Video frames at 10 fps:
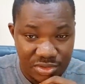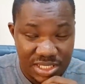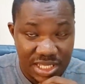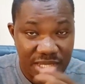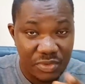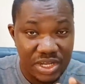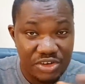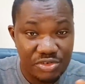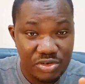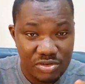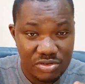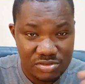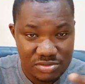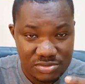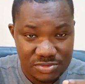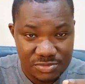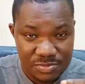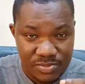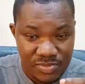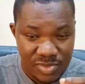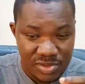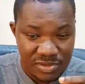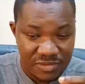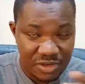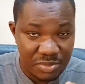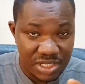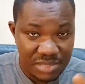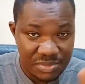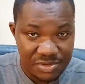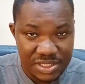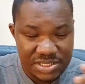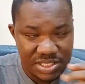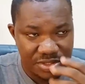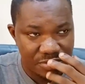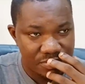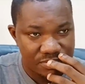take away a draw from the Emirates Stadium.